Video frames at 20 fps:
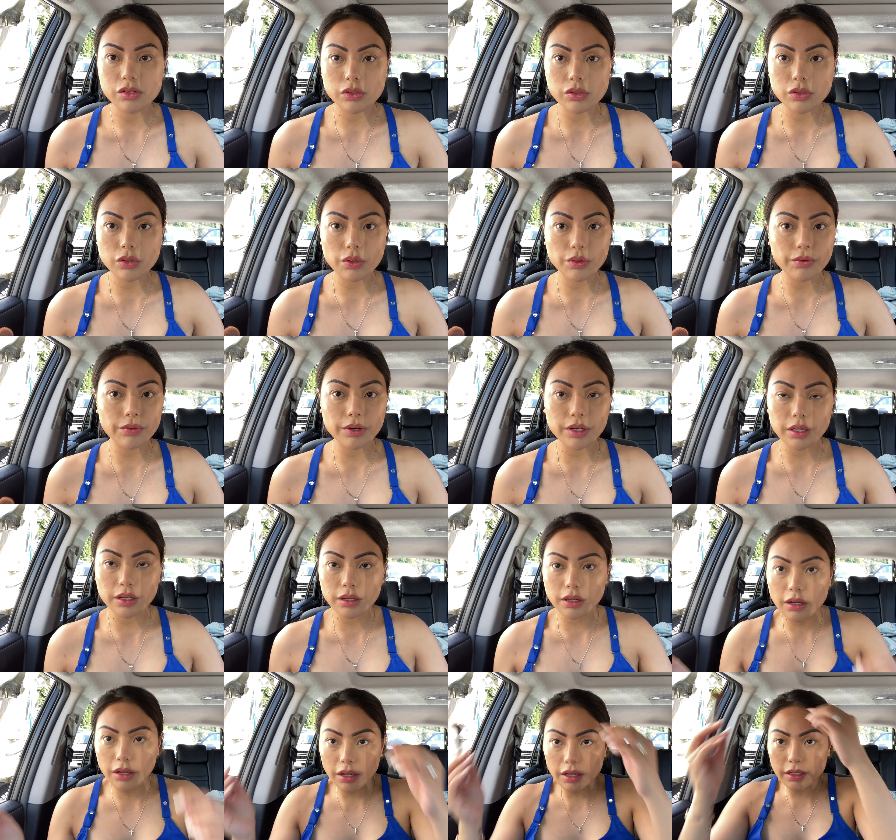so freaking
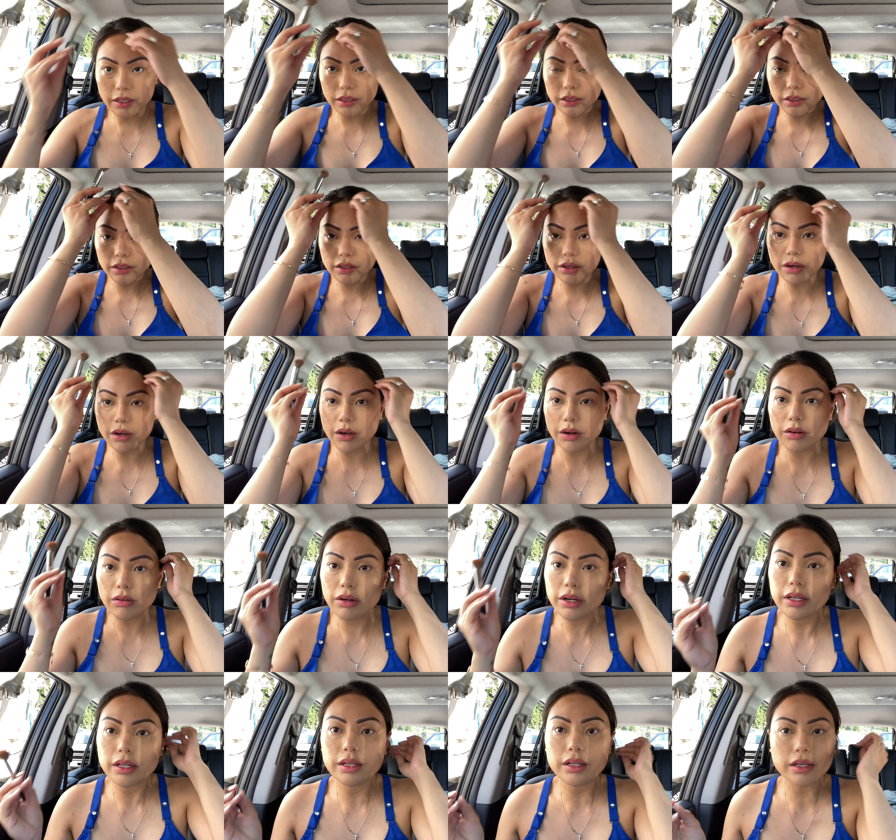hot in the car
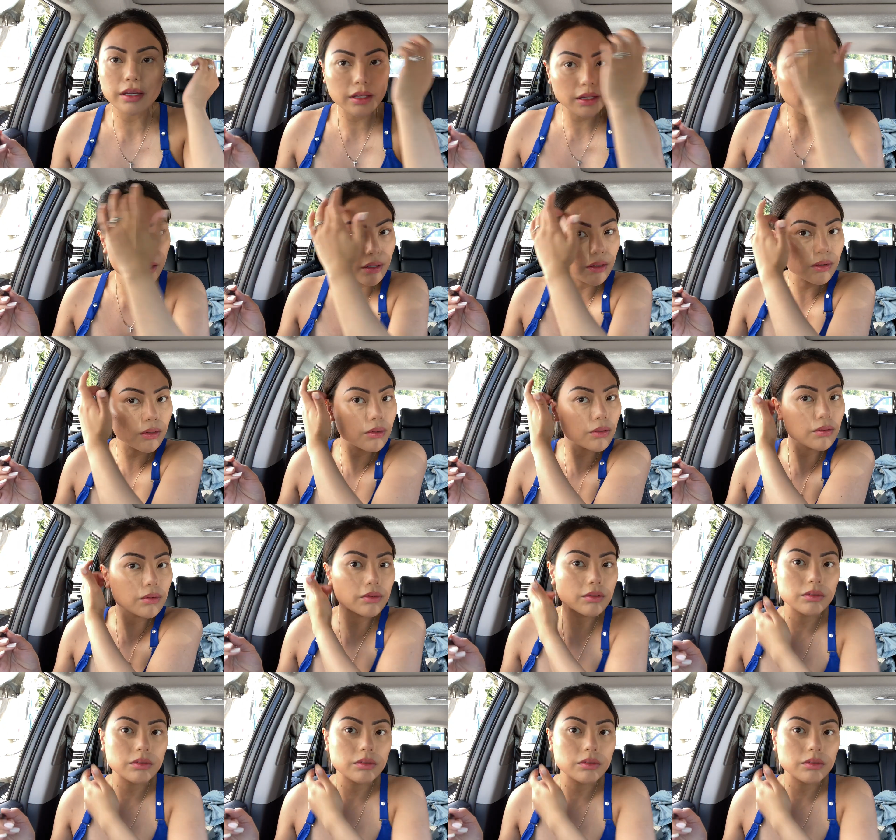right now.